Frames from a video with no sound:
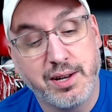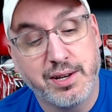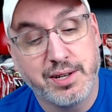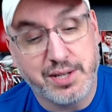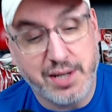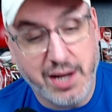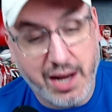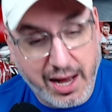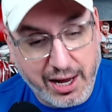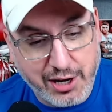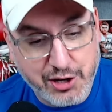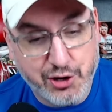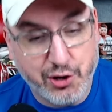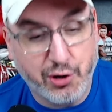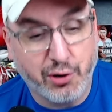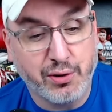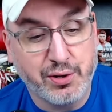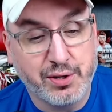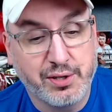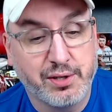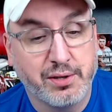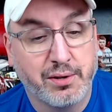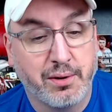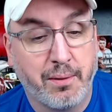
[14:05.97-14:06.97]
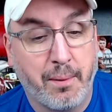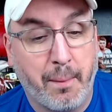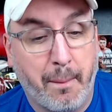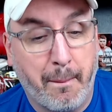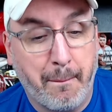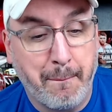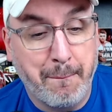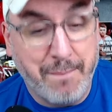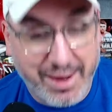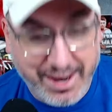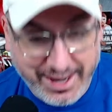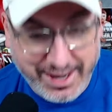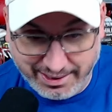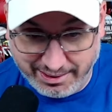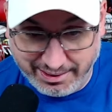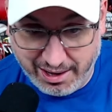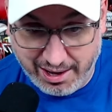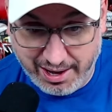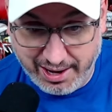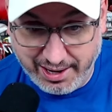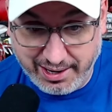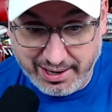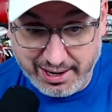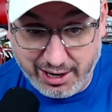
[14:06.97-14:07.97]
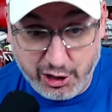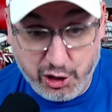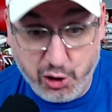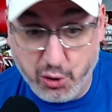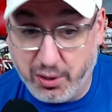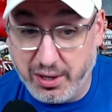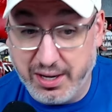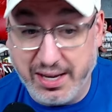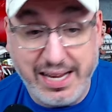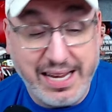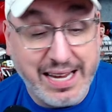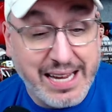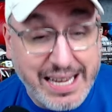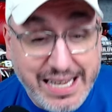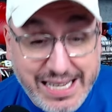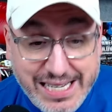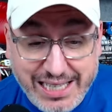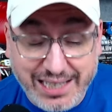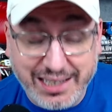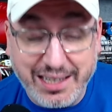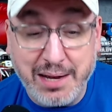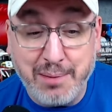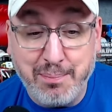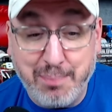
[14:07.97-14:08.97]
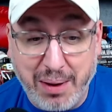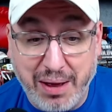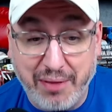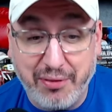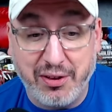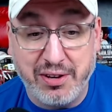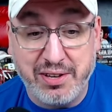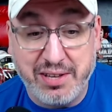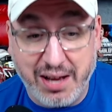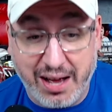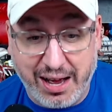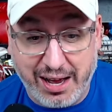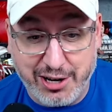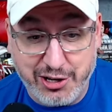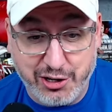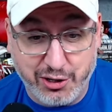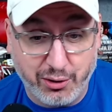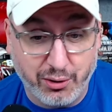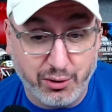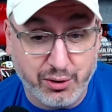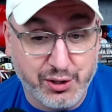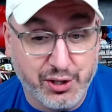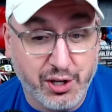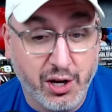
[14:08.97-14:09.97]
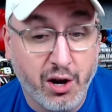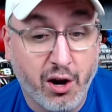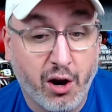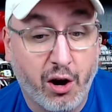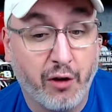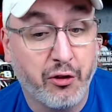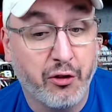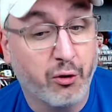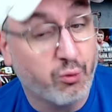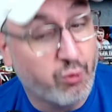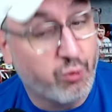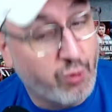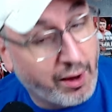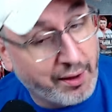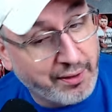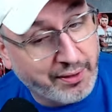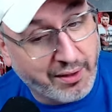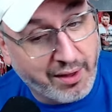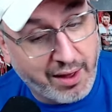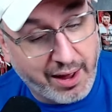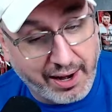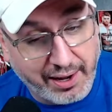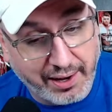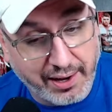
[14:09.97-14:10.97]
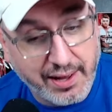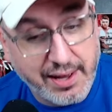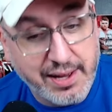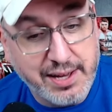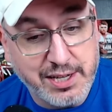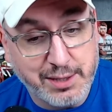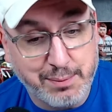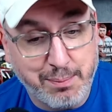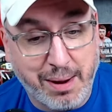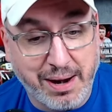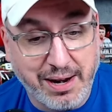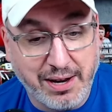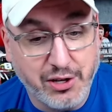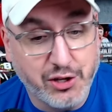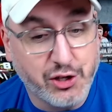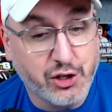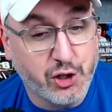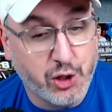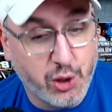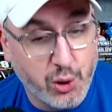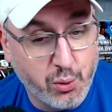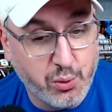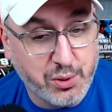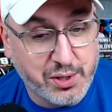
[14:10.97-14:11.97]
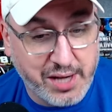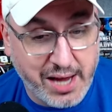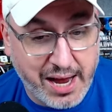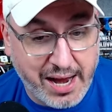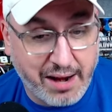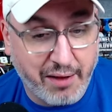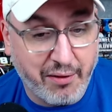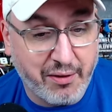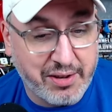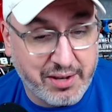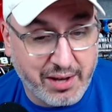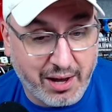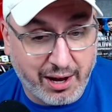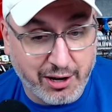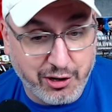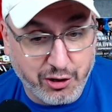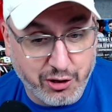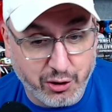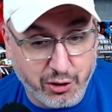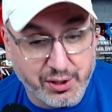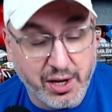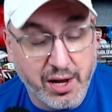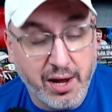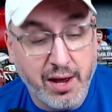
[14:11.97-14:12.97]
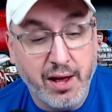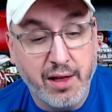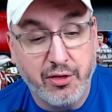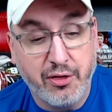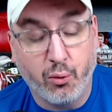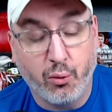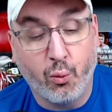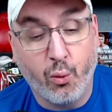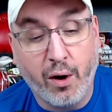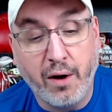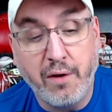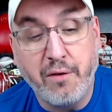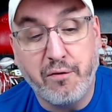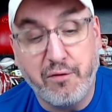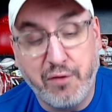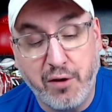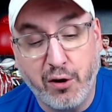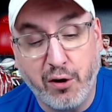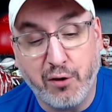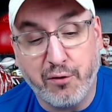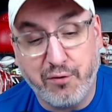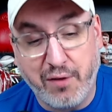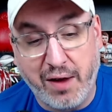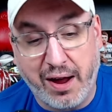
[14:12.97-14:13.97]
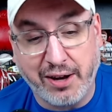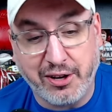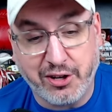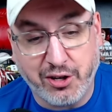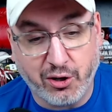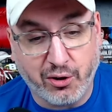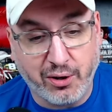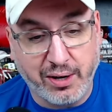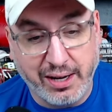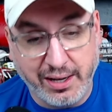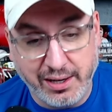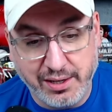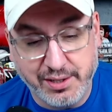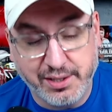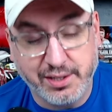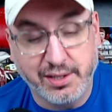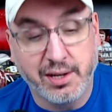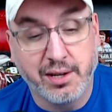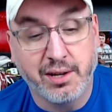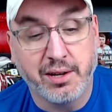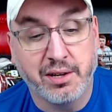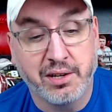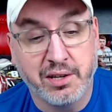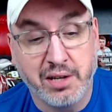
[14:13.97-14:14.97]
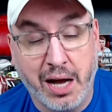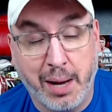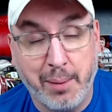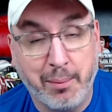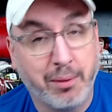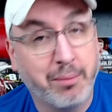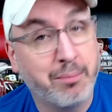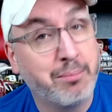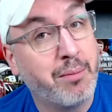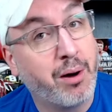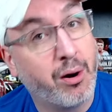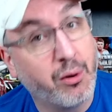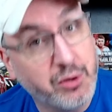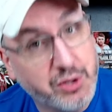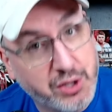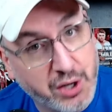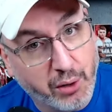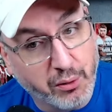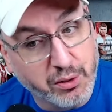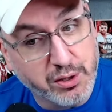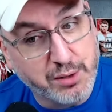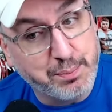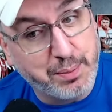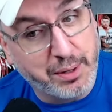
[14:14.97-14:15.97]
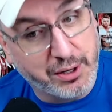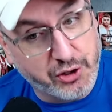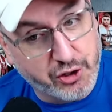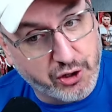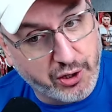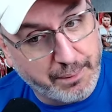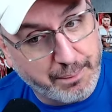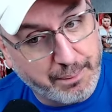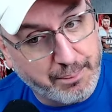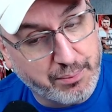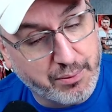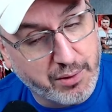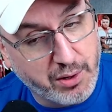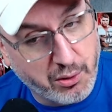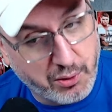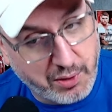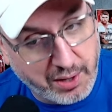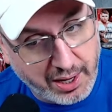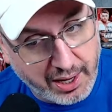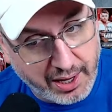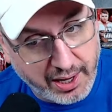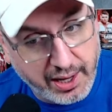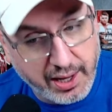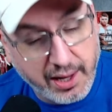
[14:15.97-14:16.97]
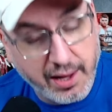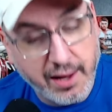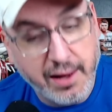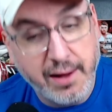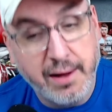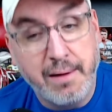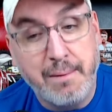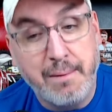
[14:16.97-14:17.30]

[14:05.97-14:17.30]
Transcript: Dodgers money line. Now, you could easily bet the Dodgers on the run line. It's minus 210 on the Dodgers. The one fear factor is Yamamoto is pitching, okay?